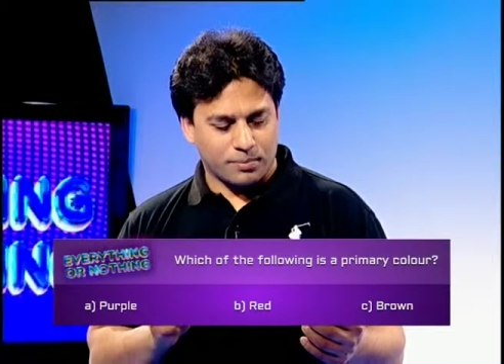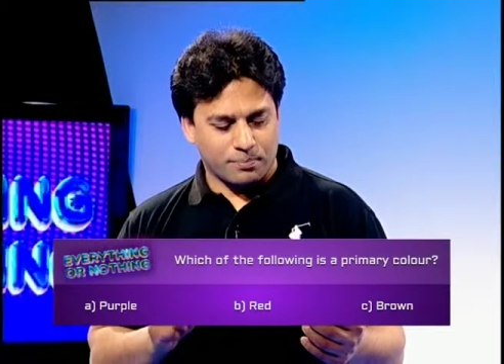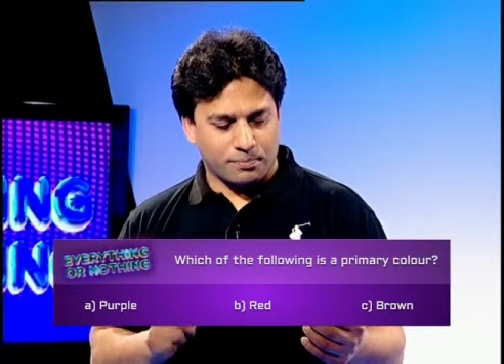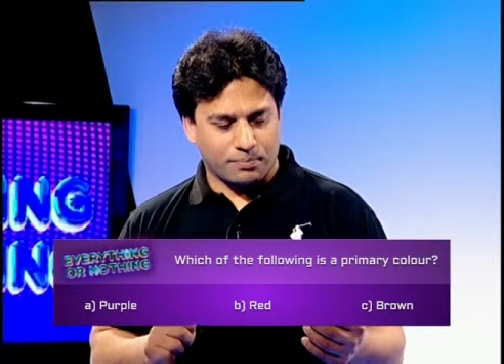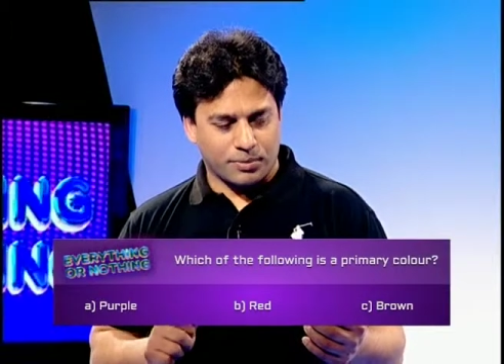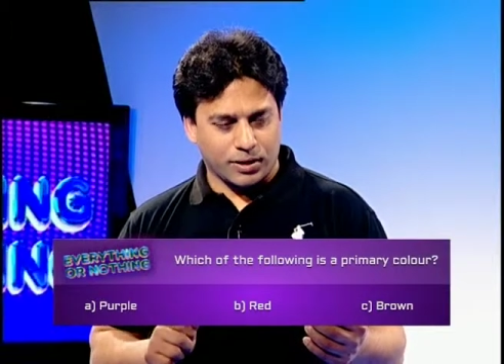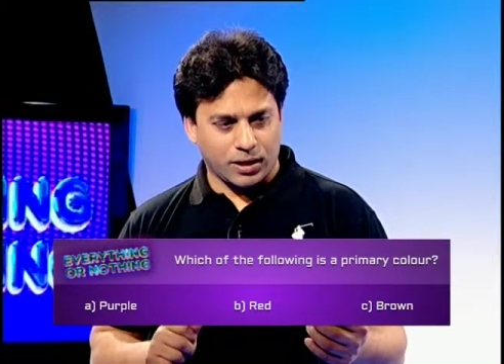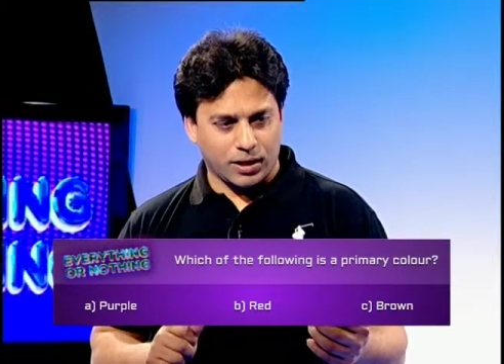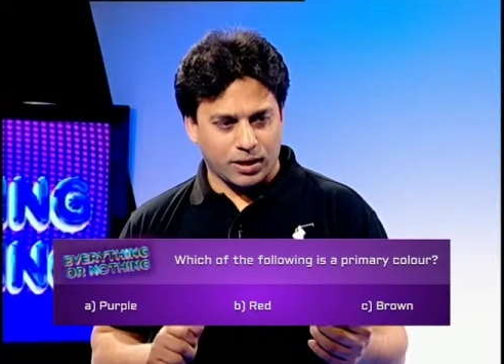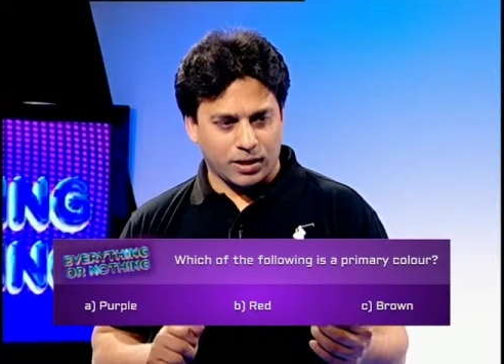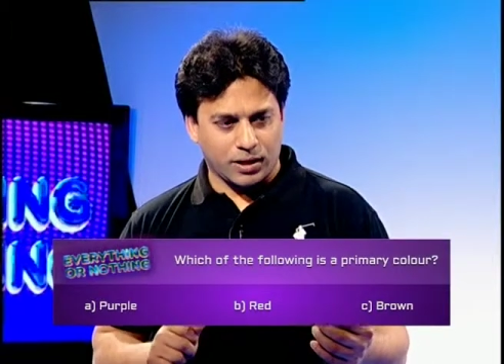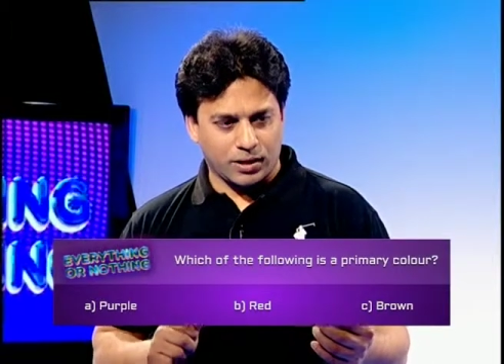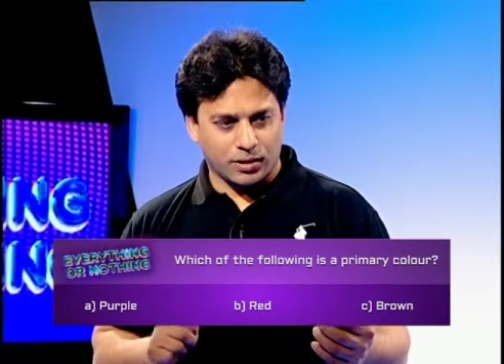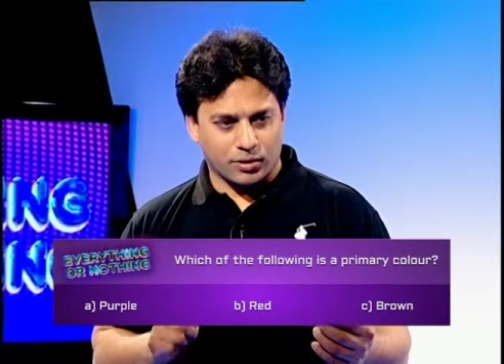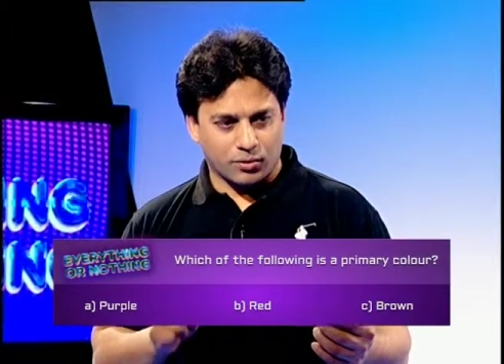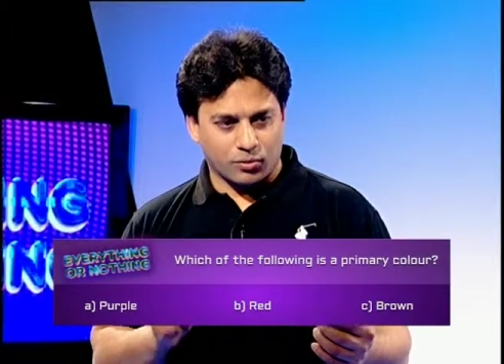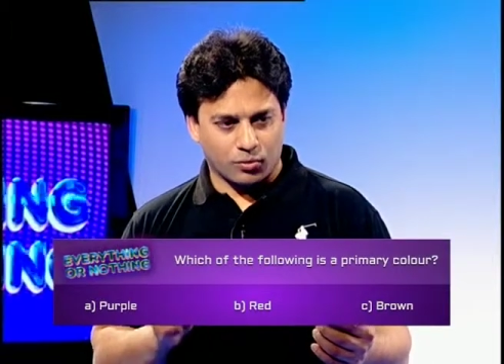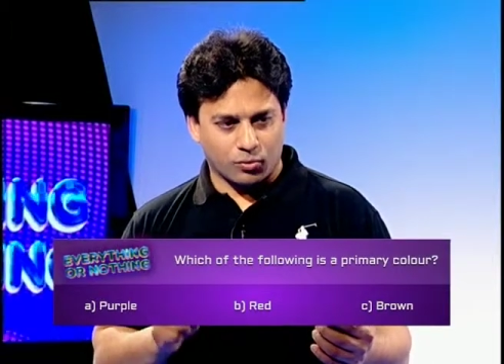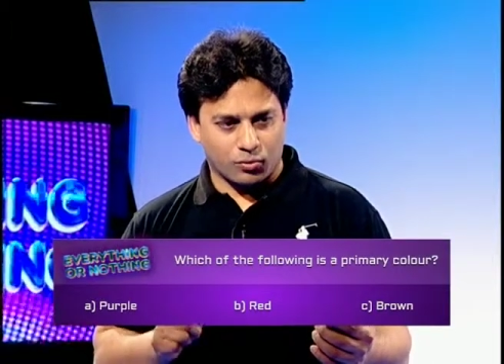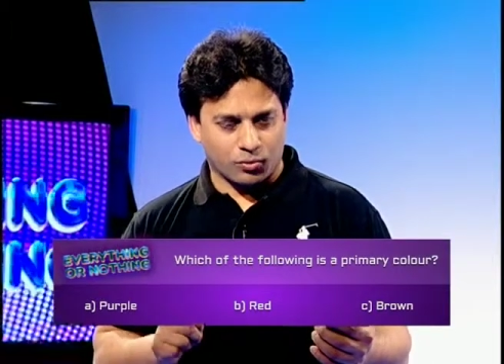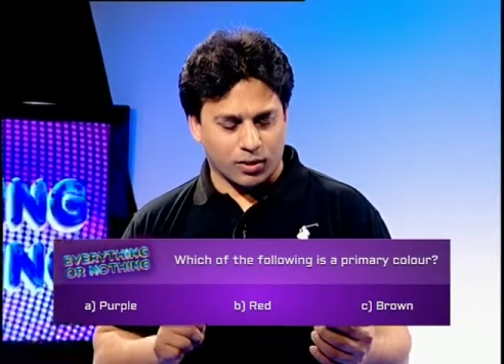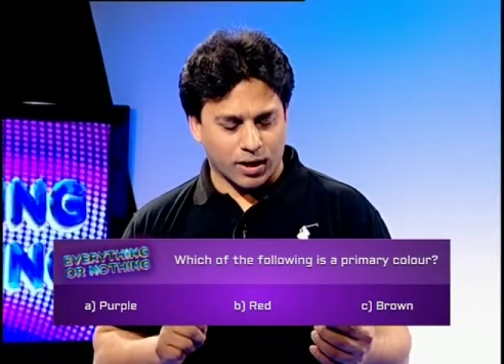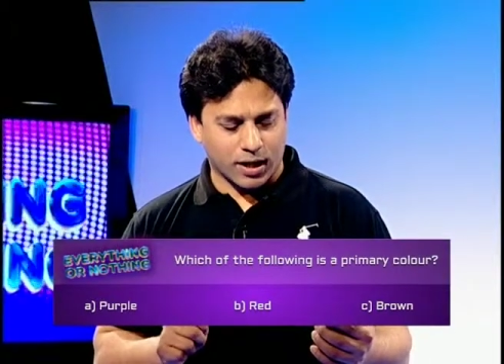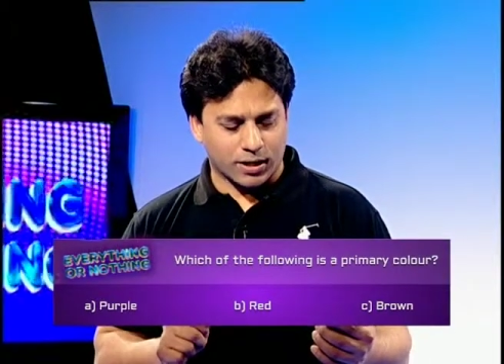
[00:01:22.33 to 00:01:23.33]
B,
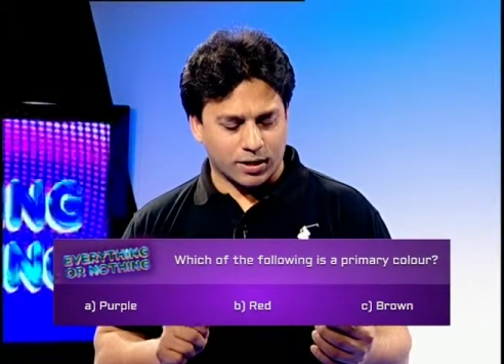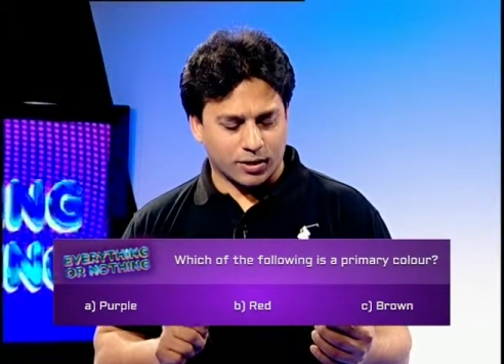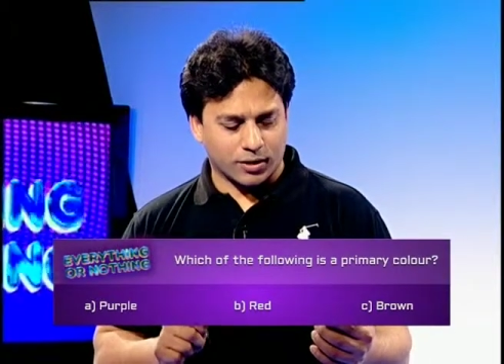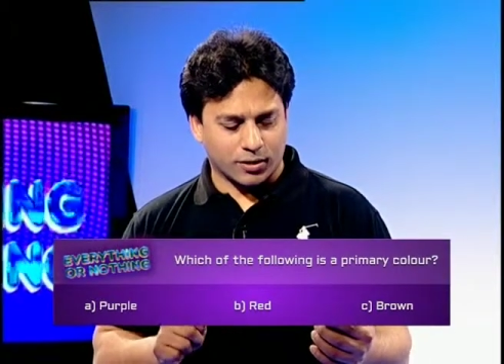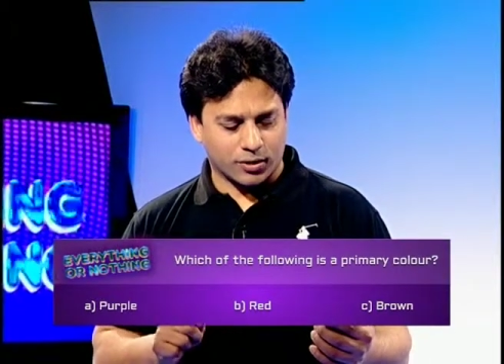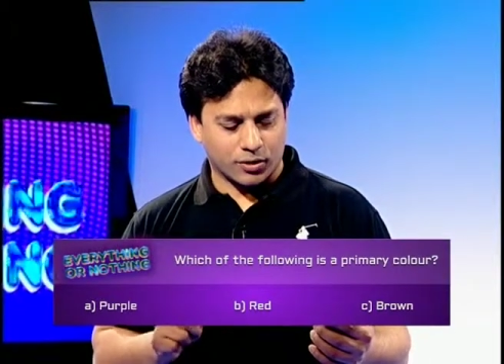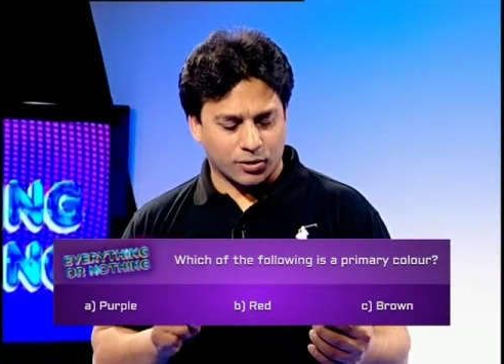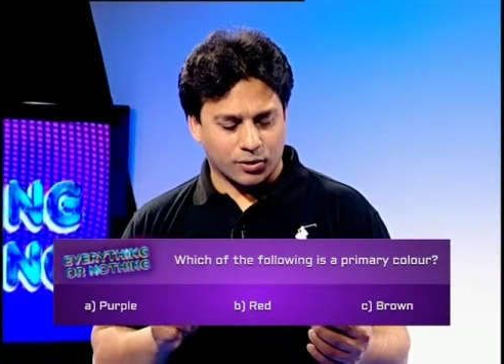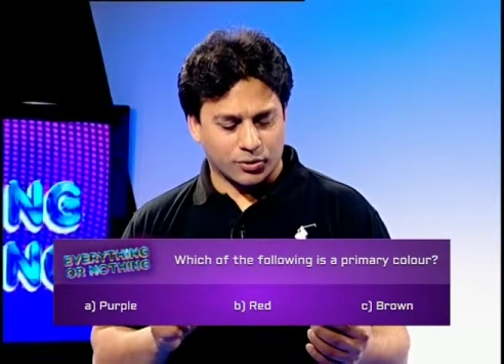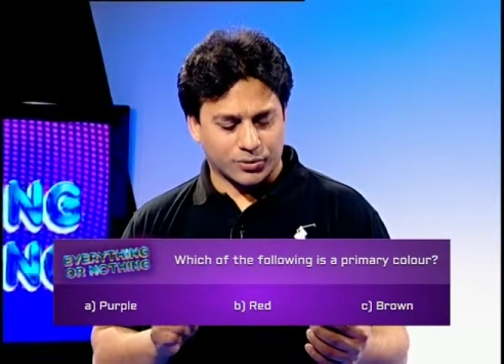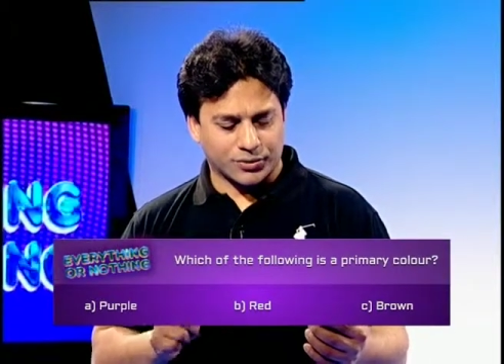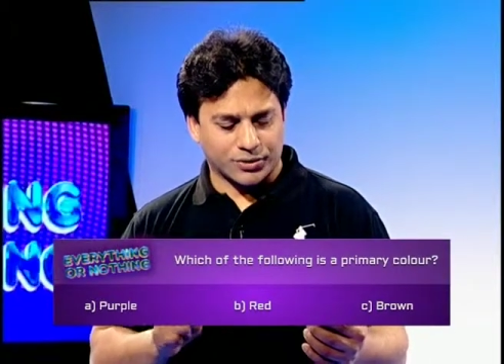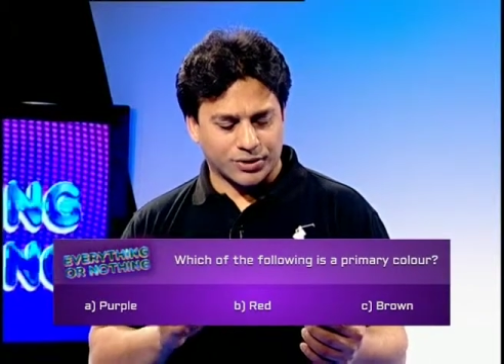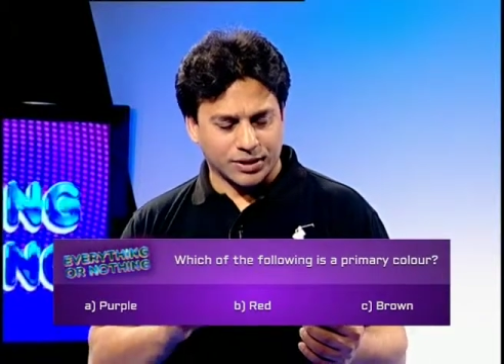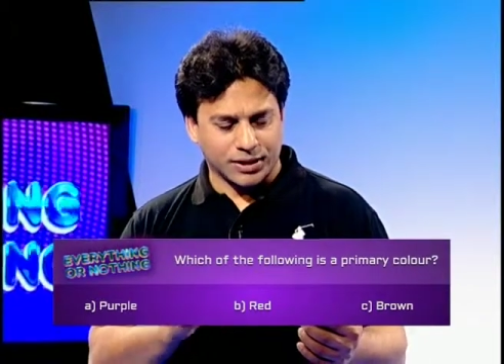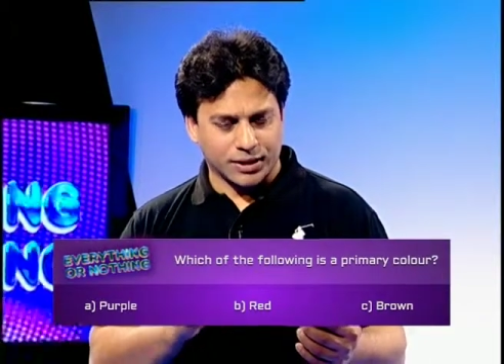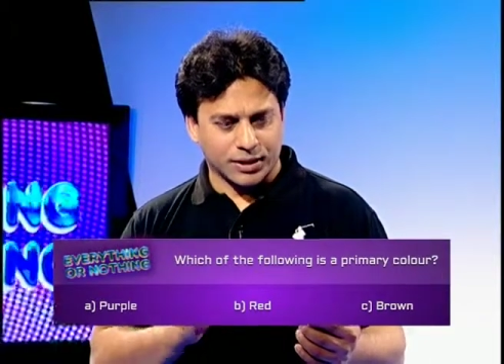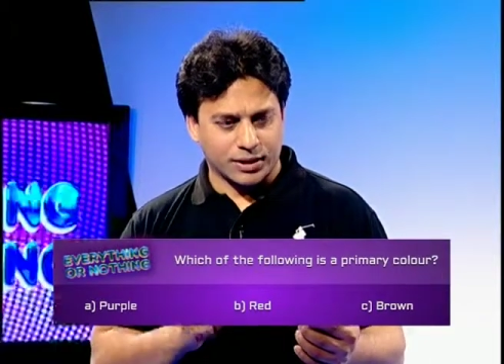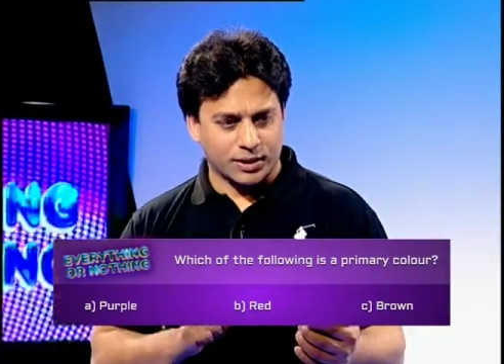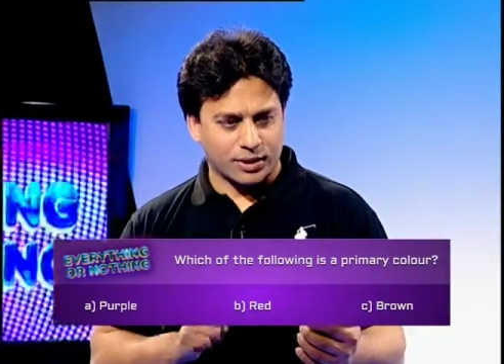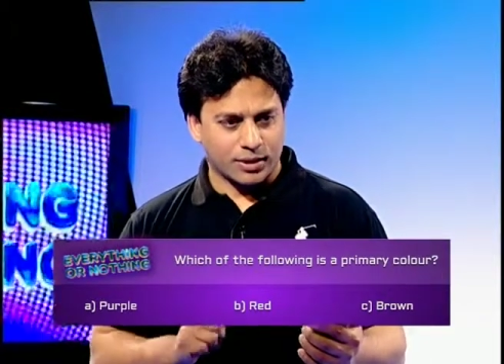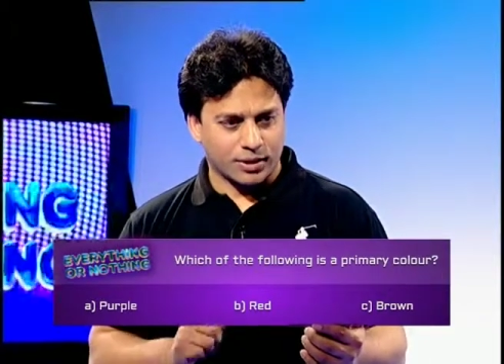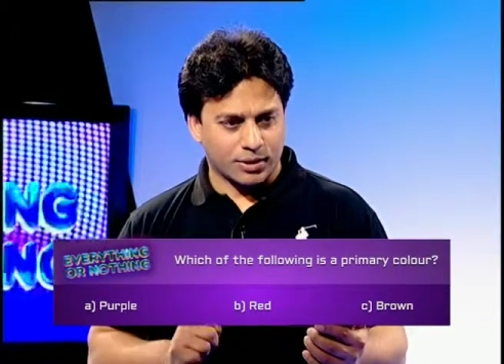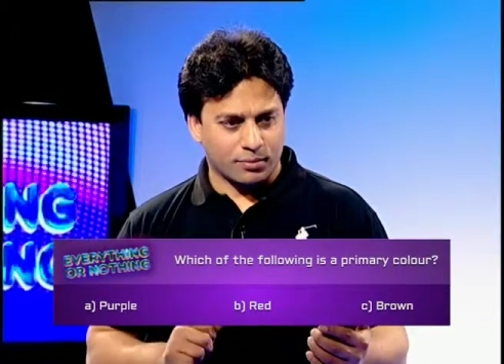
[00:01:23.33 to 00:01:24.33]
red, or
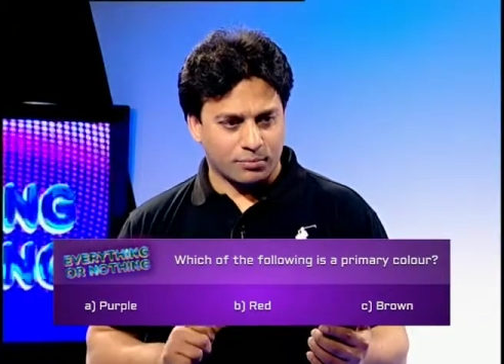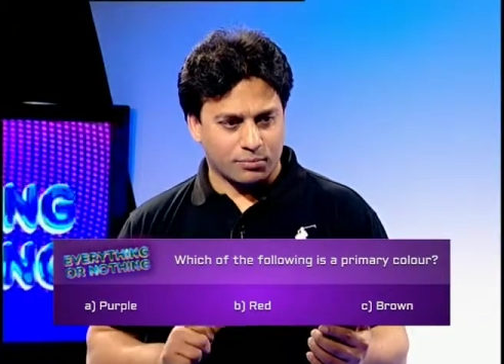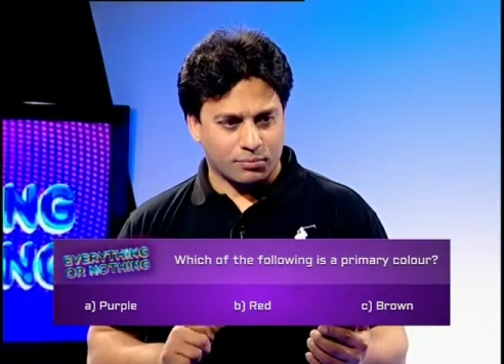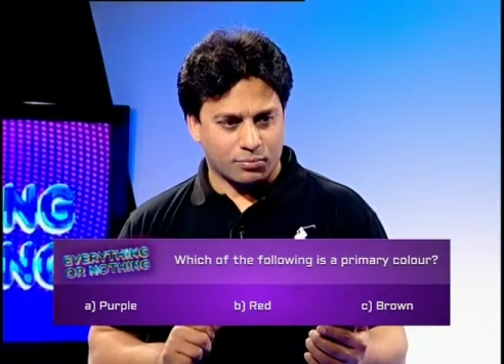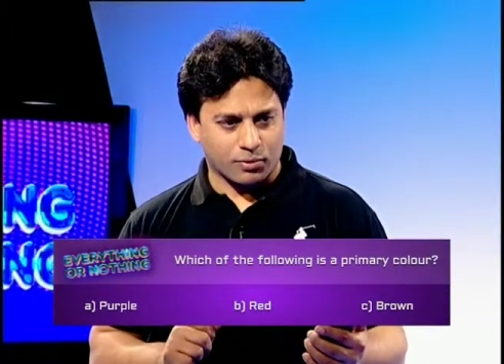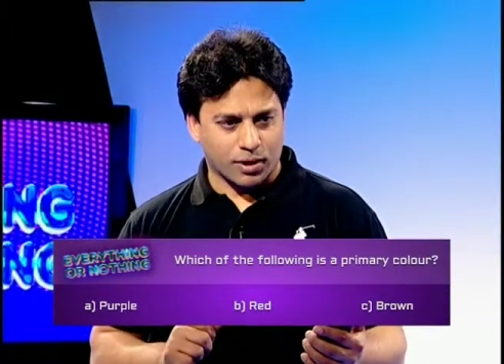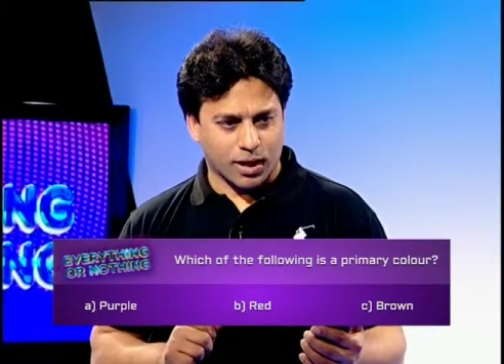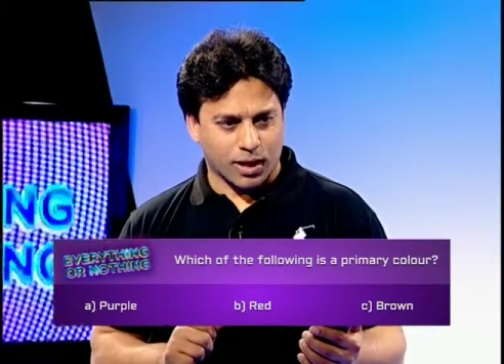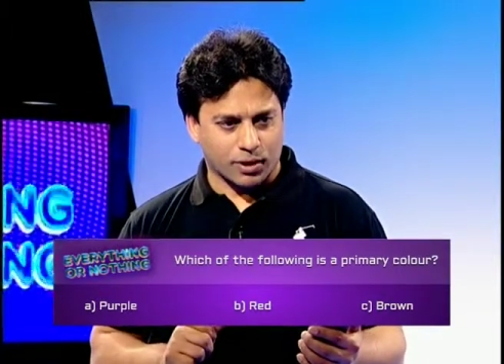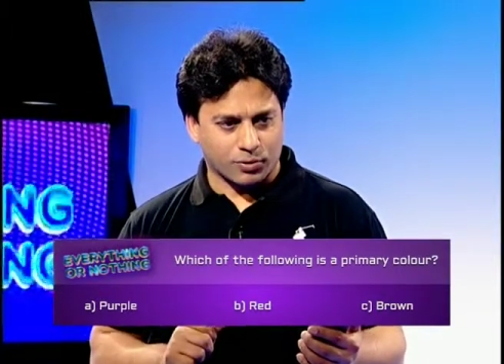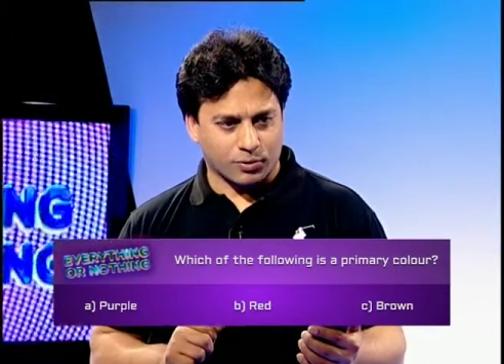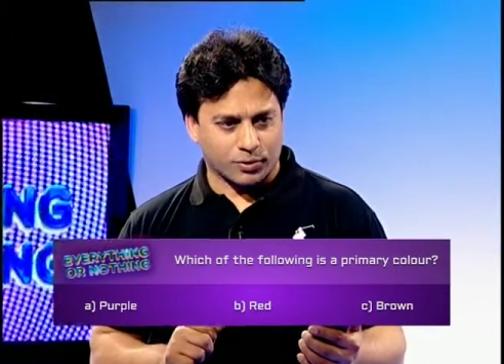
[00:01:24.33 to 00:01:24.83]
C, brown?